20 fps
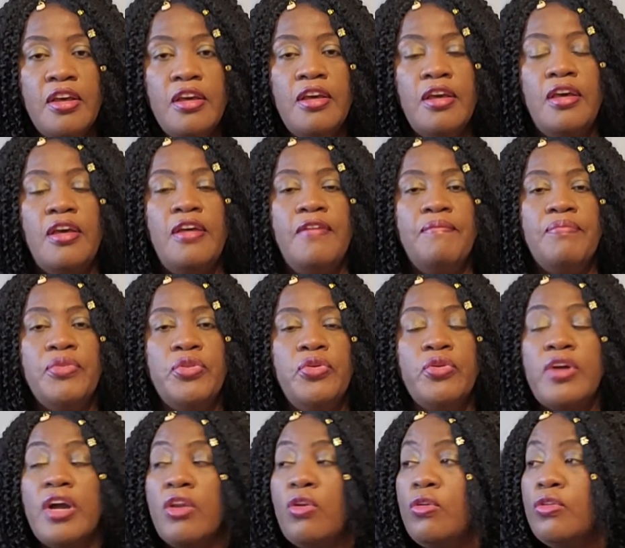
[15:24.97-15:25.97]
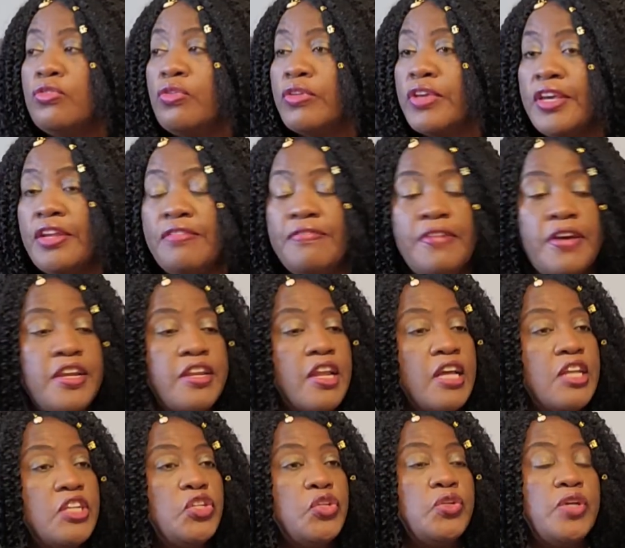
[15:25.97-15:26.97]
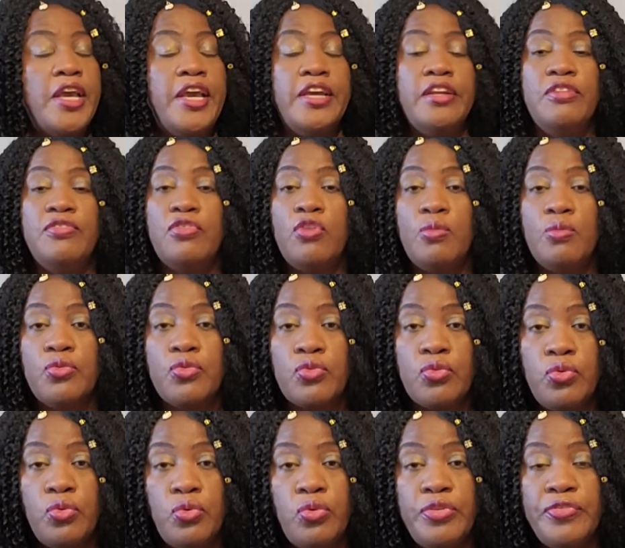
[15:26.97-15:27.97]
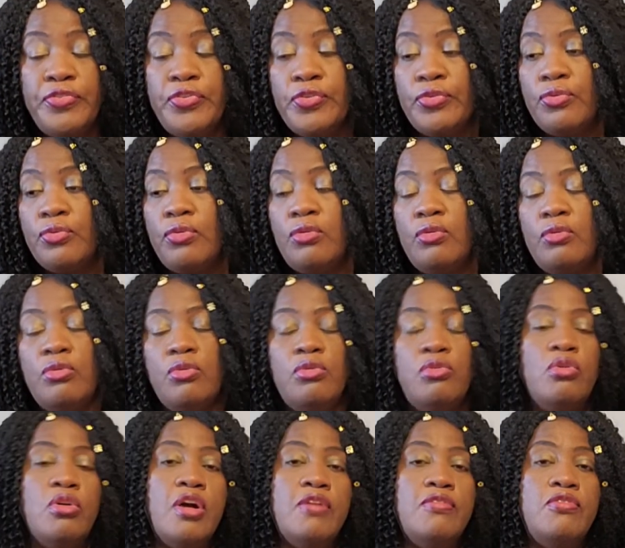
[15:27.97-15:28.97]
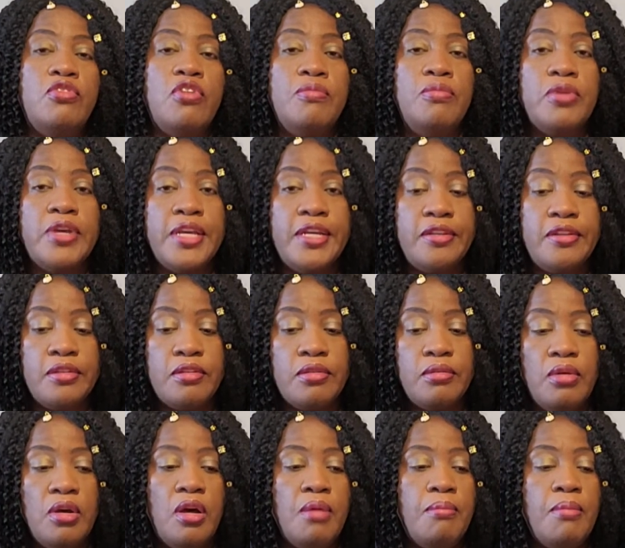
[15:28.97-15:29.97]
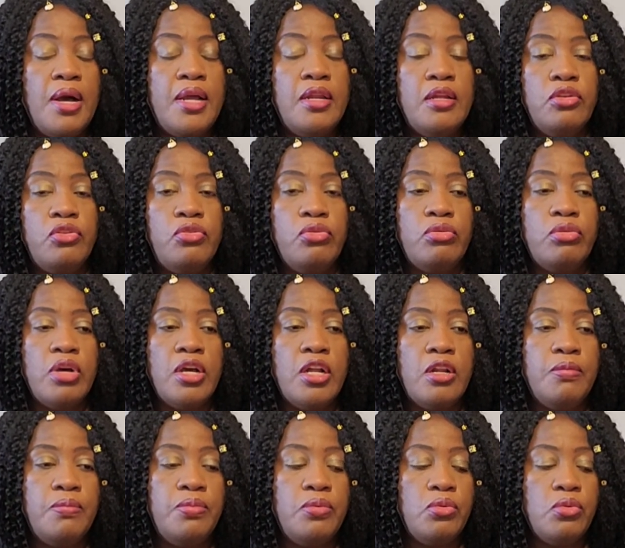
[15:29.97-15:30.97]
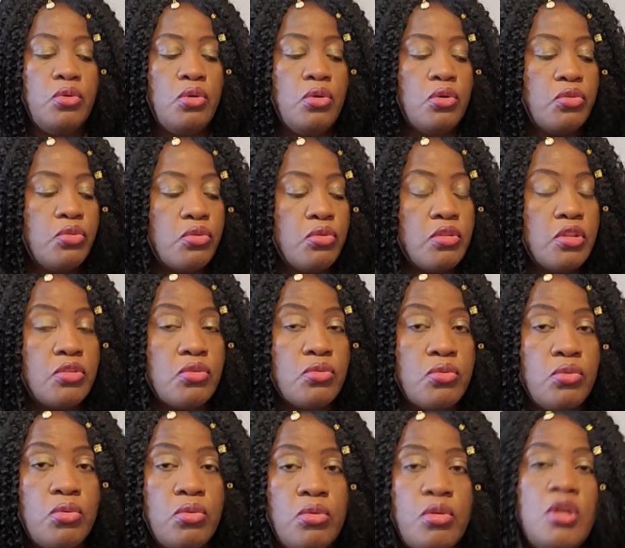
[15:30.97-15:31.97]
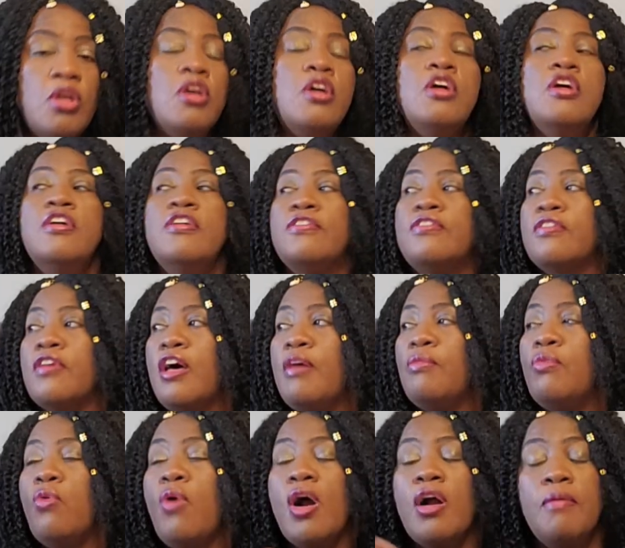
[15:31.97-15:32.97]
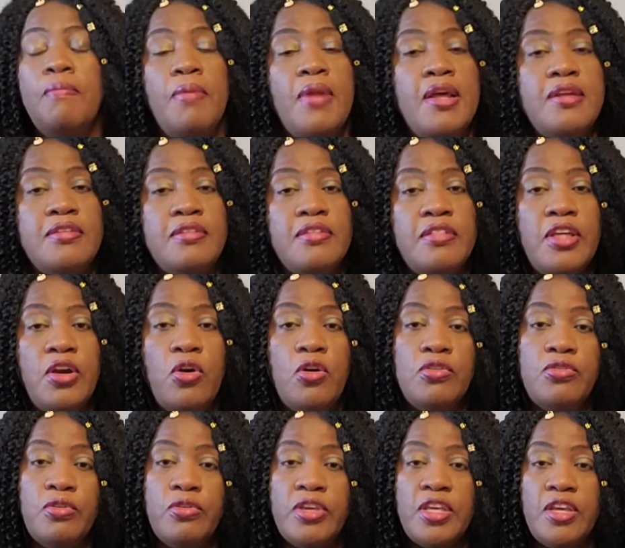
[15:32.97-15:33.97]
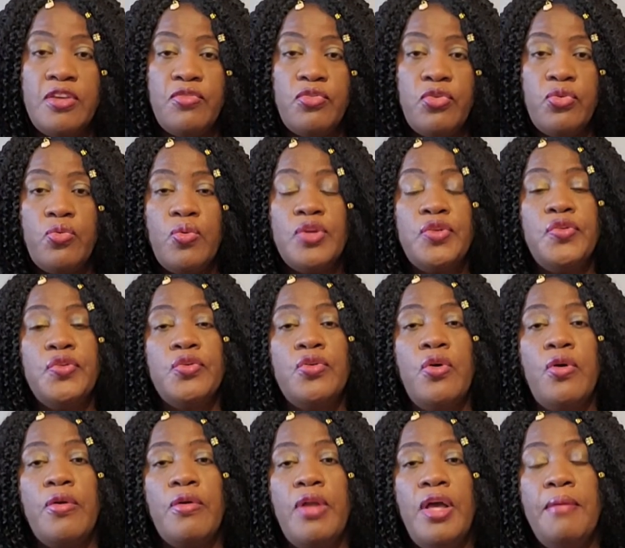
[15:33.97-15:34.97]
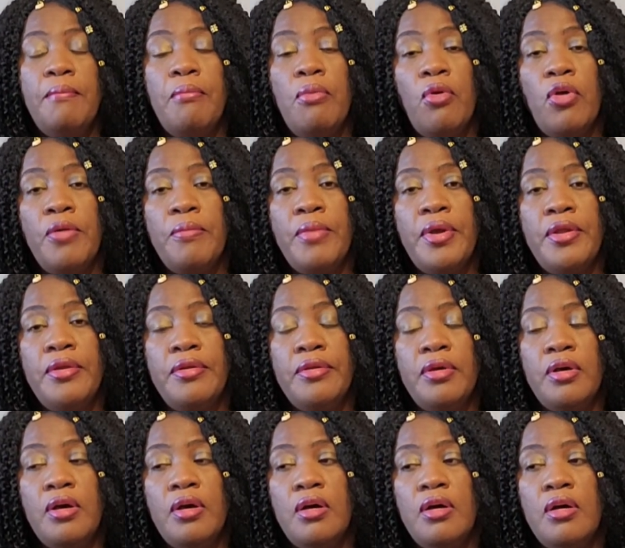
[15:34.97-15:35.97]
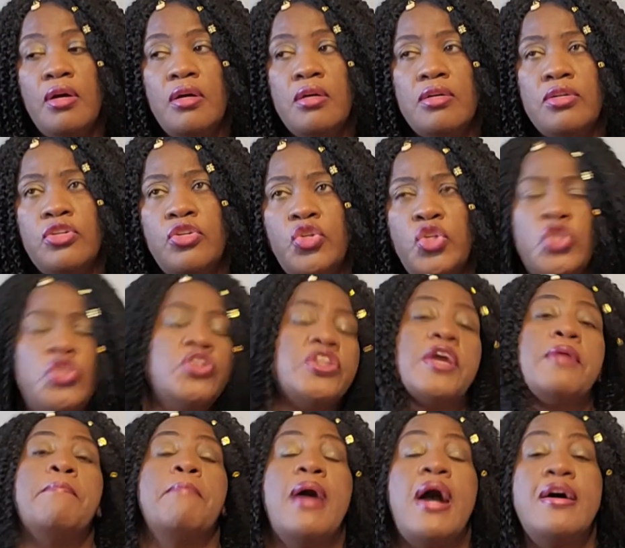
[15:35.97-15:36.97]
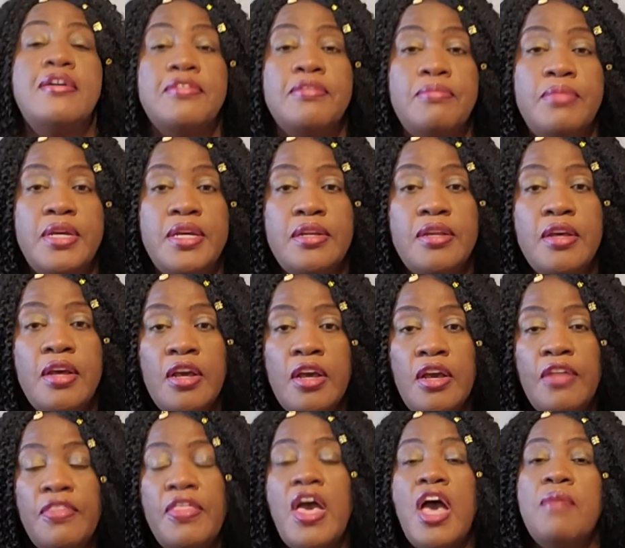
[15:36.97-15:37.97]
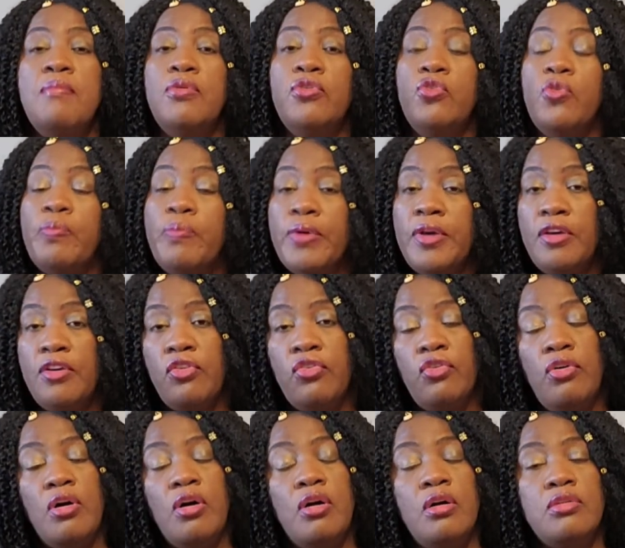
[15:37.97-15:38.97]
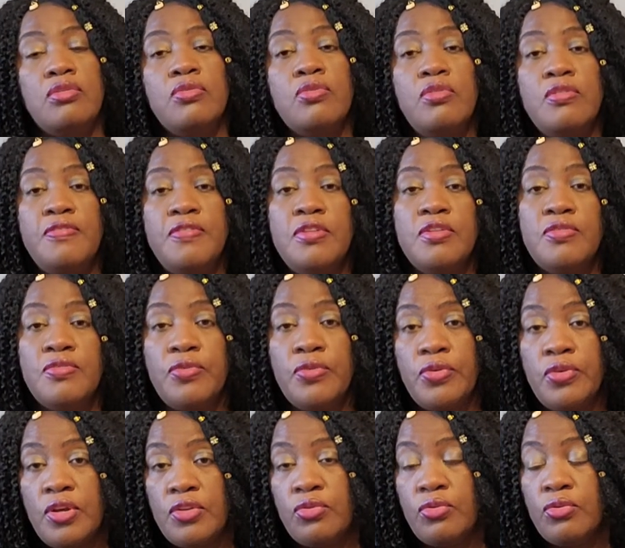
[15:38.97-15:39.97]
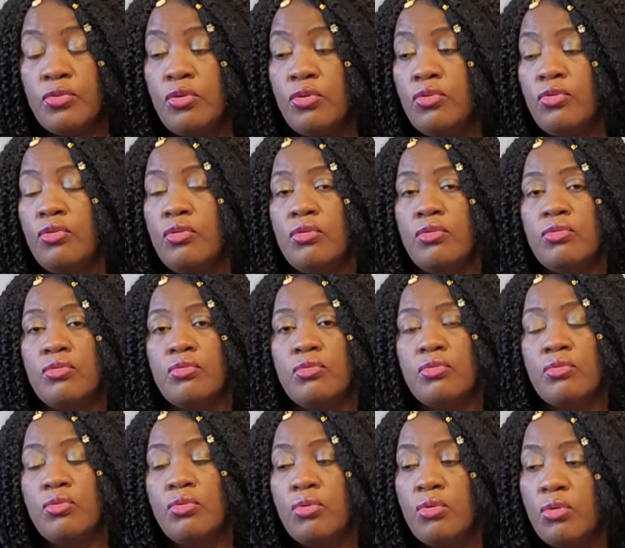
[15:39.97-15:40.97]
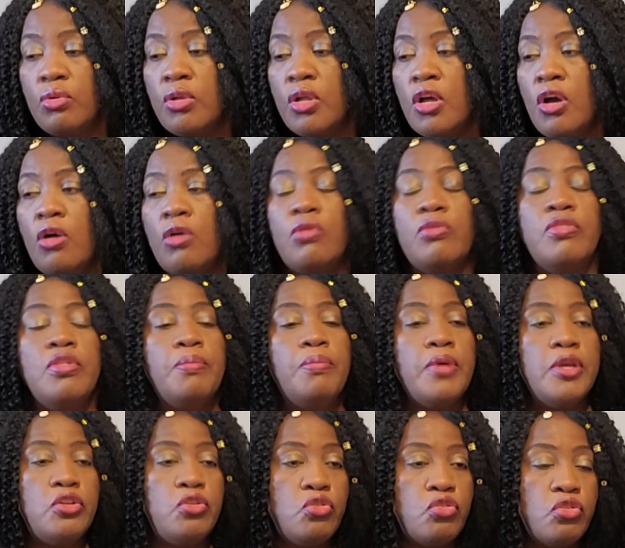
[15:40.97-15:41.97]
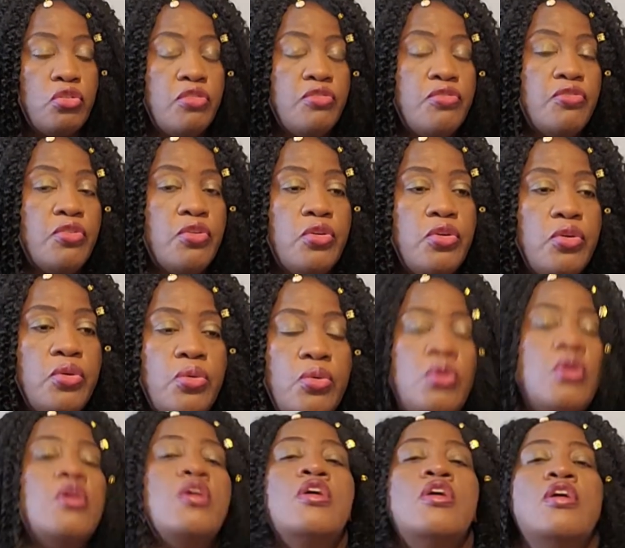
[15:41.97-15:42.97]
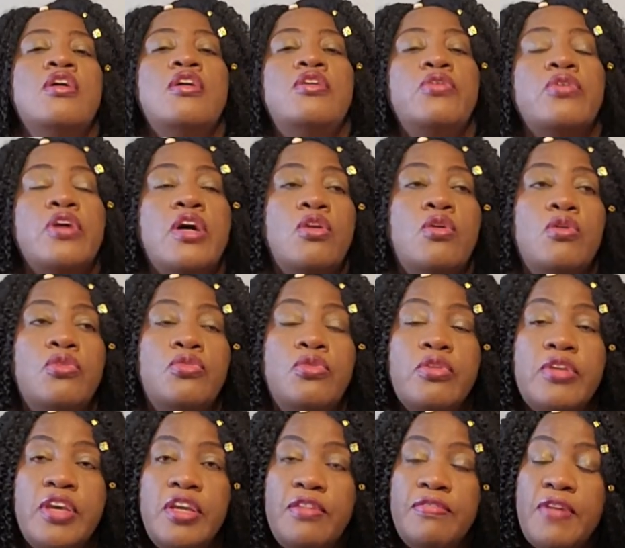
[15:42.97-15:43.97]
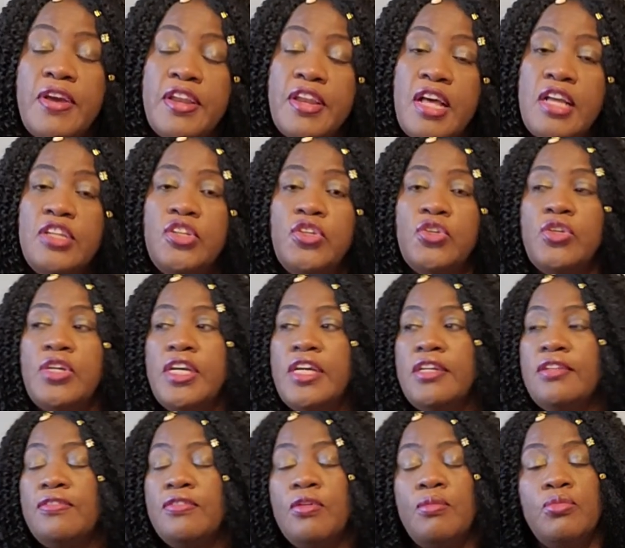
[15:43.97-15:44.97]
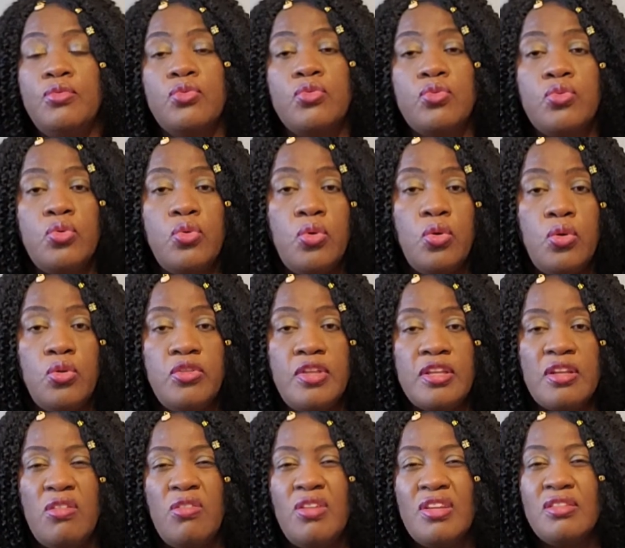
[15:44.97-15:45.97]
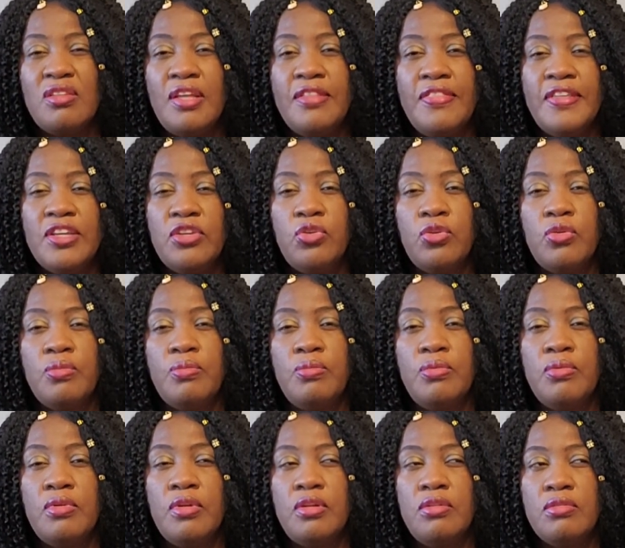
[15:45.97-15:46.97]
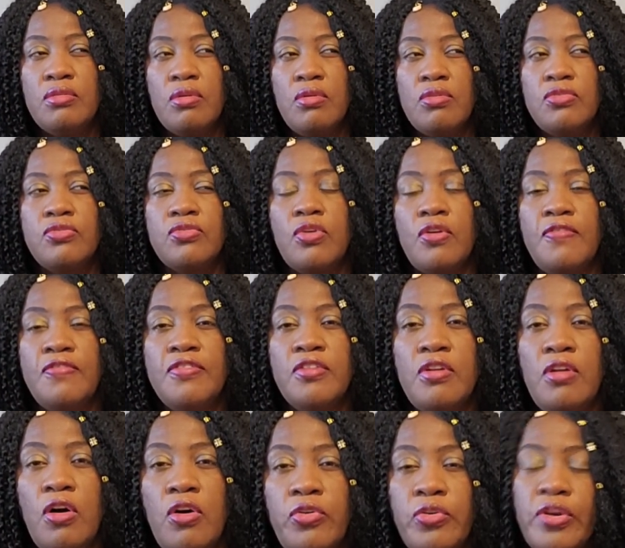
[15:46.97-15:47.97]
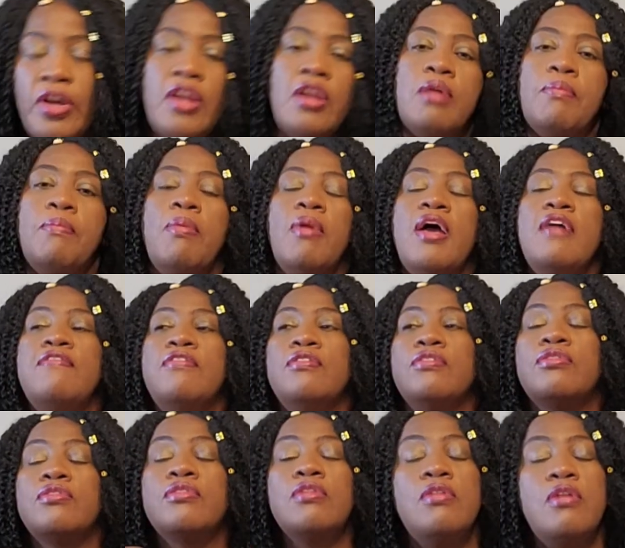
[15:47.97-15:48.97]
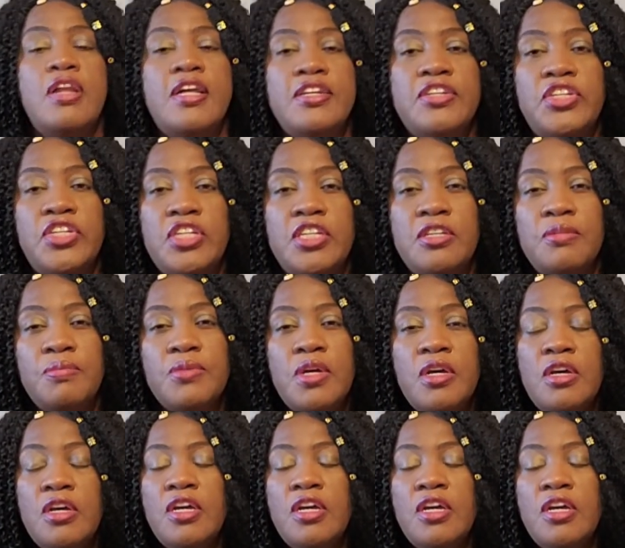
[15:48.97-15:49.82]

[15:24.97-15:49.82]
Yeah. You can also get financial aid from school if you have trouble getting money to help you go through the school. Some workplaces, they also give you what you call employment tuition reimbursement. They're able to pay school fees for you to go to school, or they pay tuition for you. You can also get financial aid from schools. I think it's called soft loan. You can apply for scholarship.